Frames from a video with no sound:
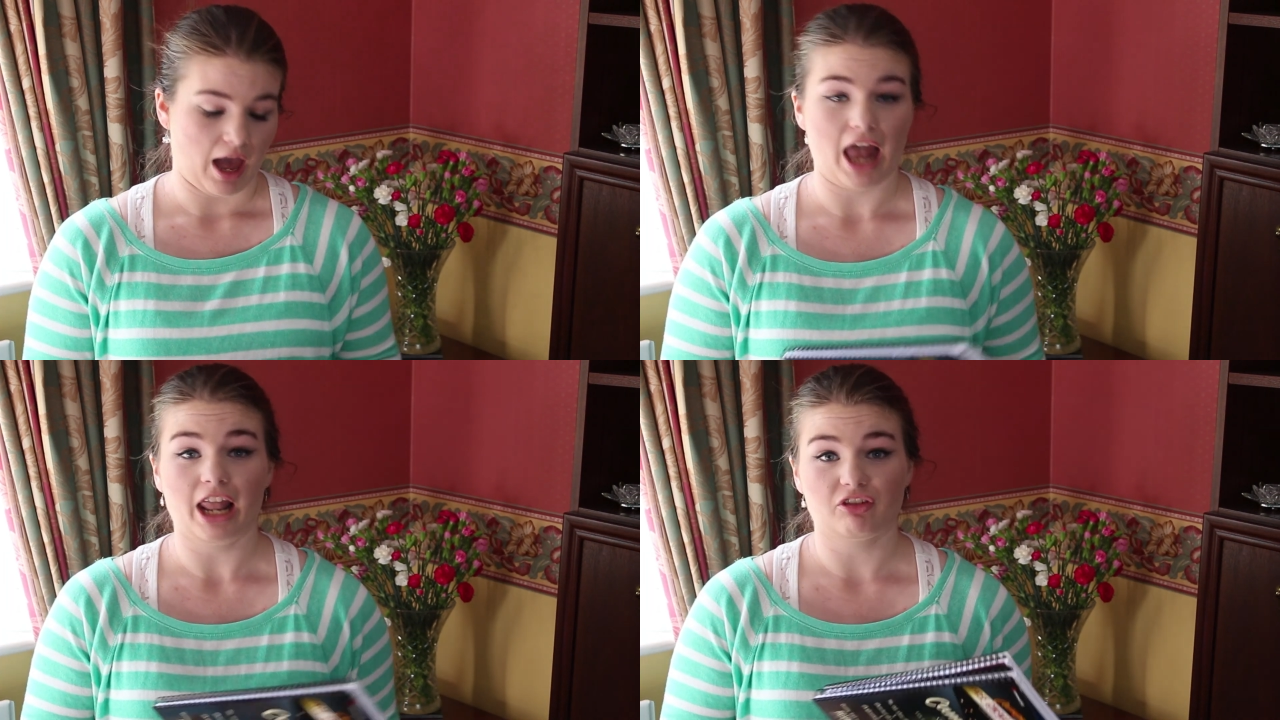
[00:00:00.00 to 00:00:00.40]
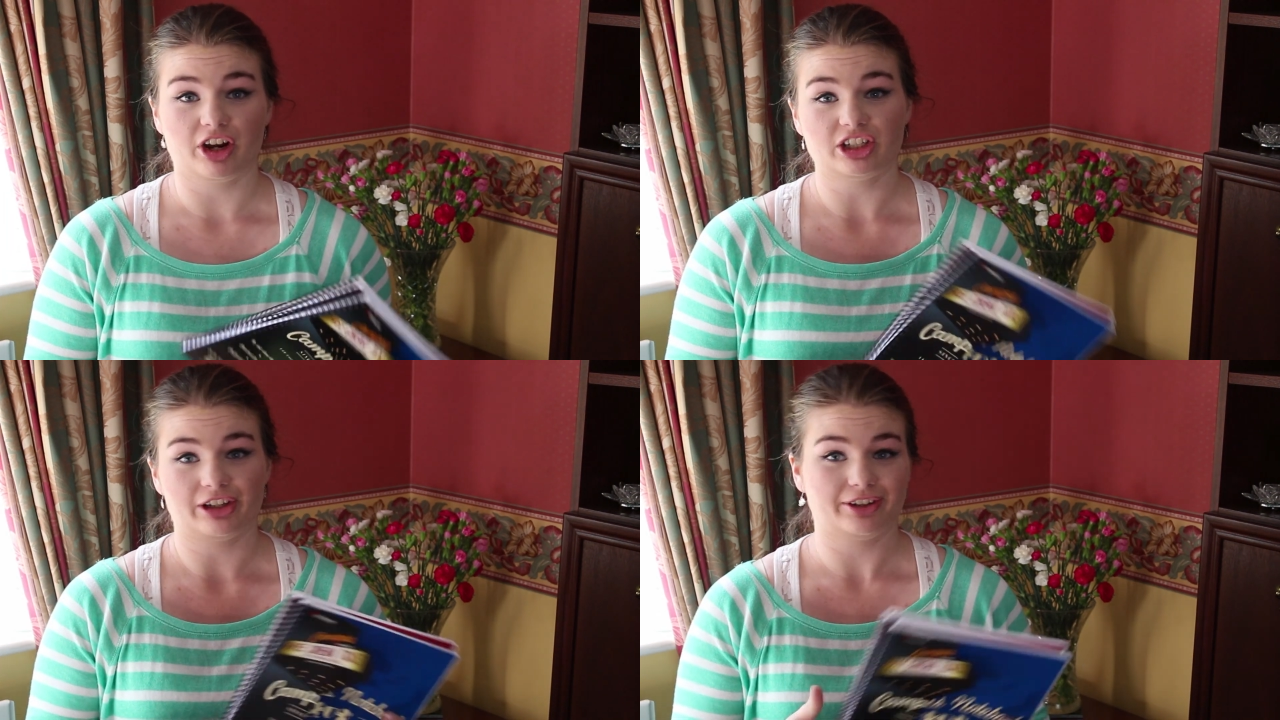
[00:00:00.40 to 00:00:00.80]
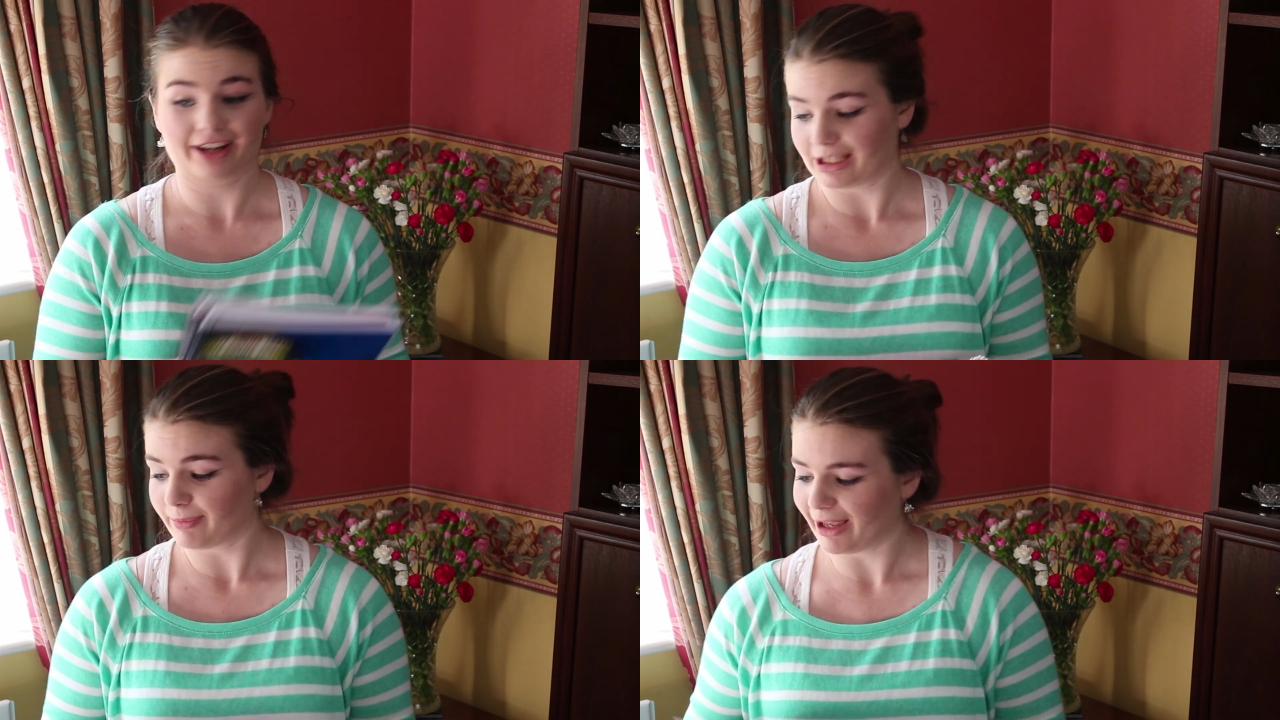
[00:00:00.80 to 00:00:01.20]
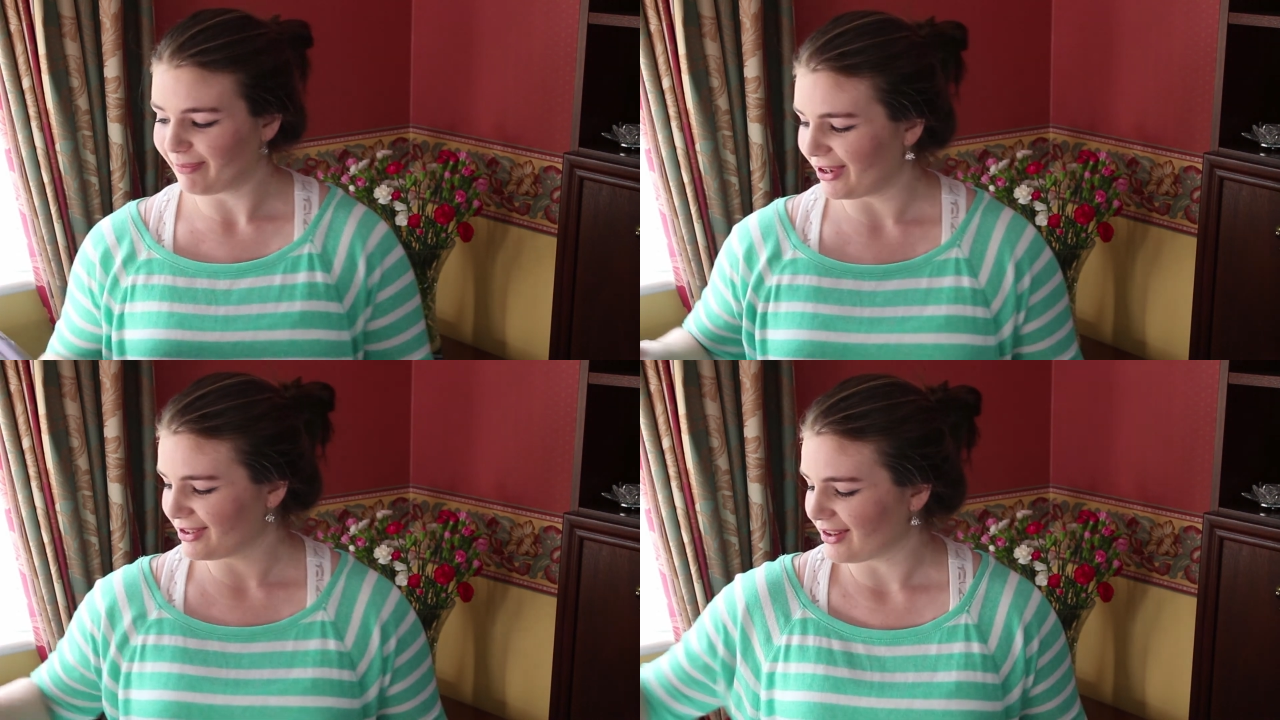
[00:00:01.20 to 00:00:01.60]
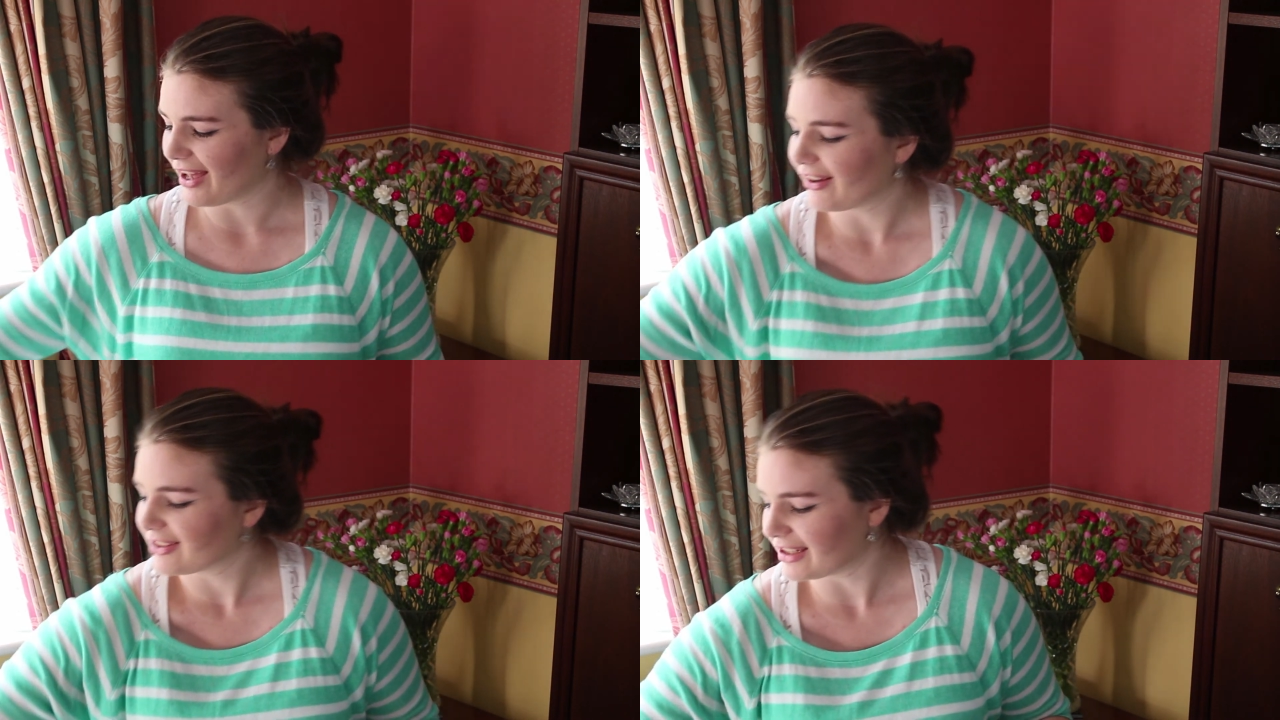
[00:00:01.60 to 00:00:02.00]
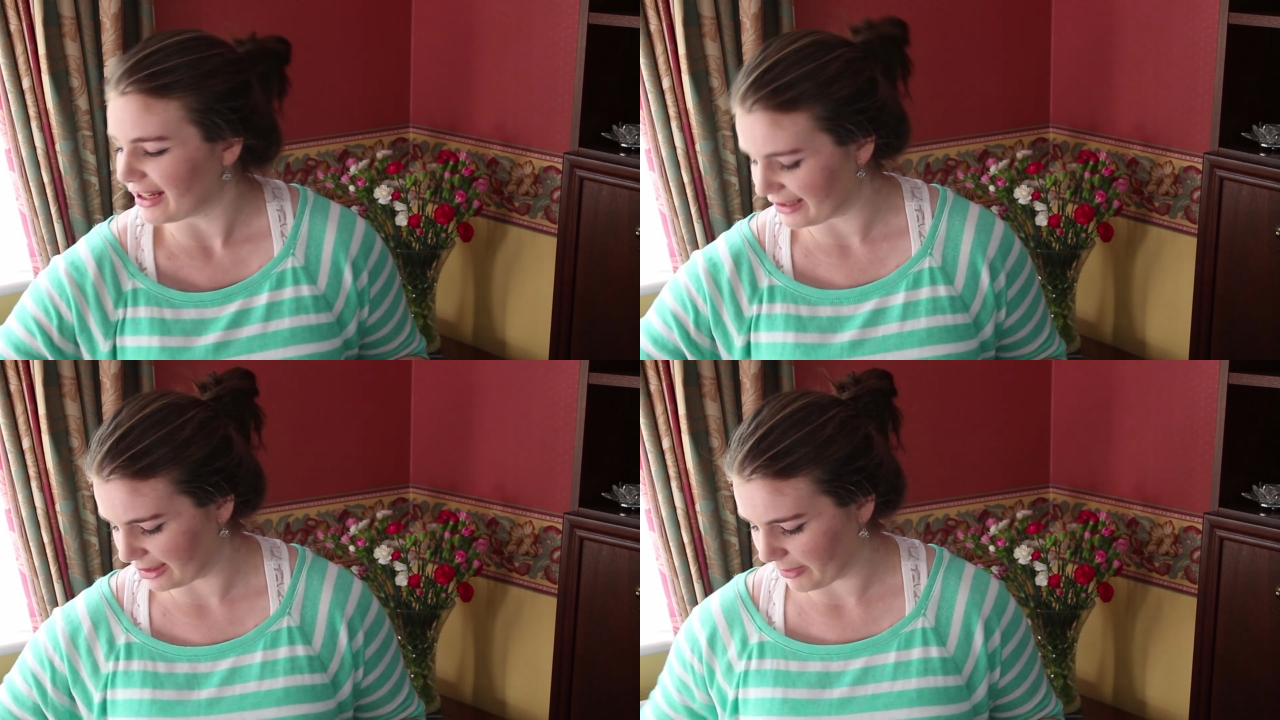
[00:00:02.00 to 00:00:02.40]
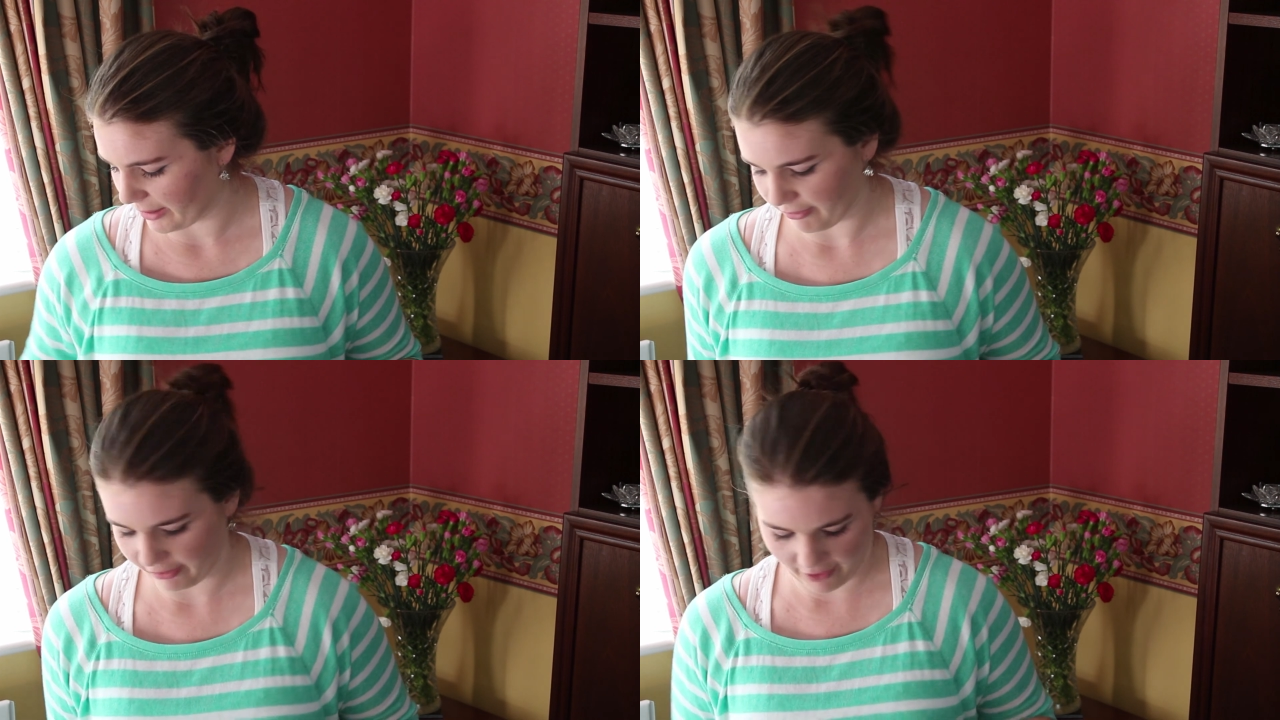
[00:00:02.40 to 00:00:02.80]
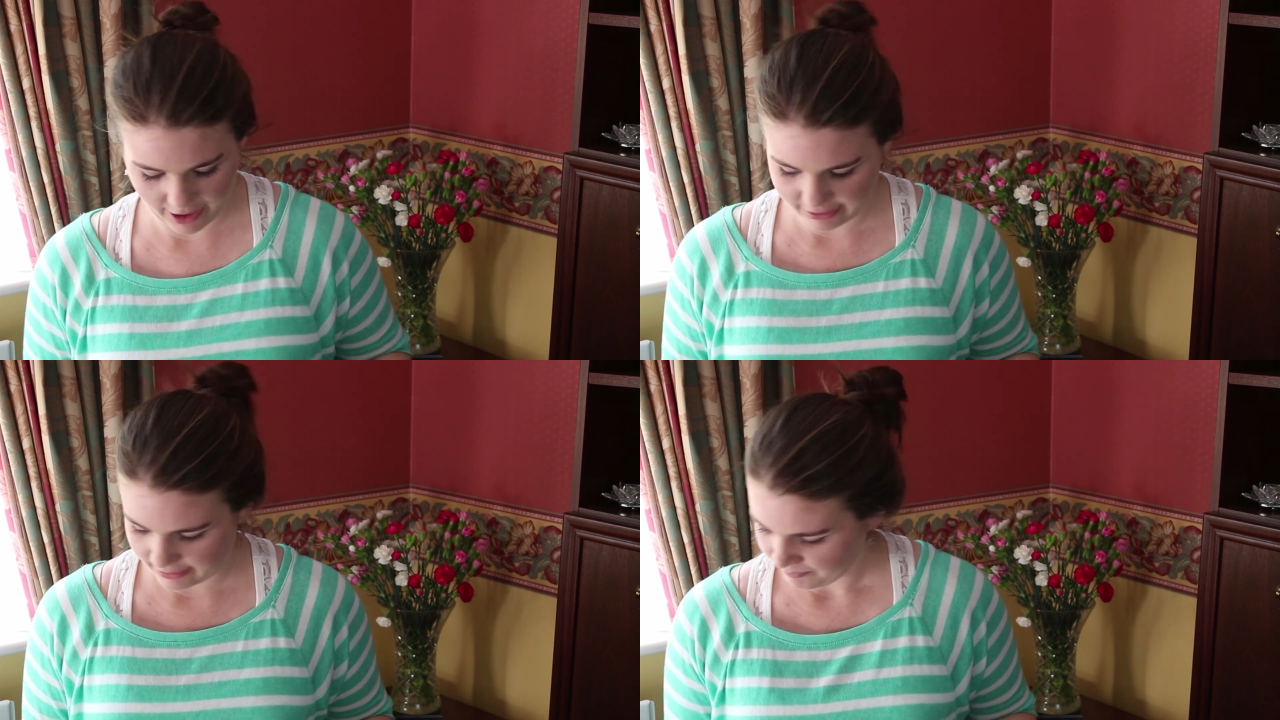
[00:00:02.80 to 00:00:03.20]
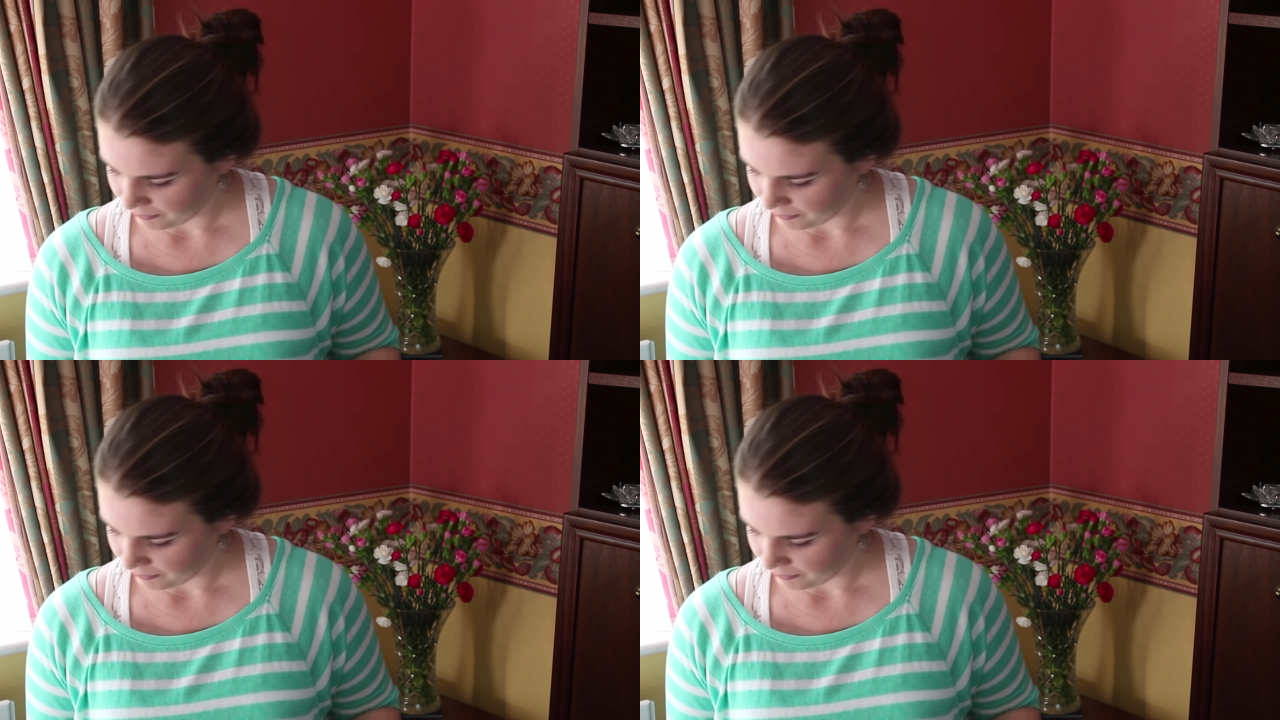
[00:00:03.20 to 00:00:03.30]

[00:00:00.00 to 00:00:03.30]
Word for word: I like writing on nice paper, so that has the nicest paper I find.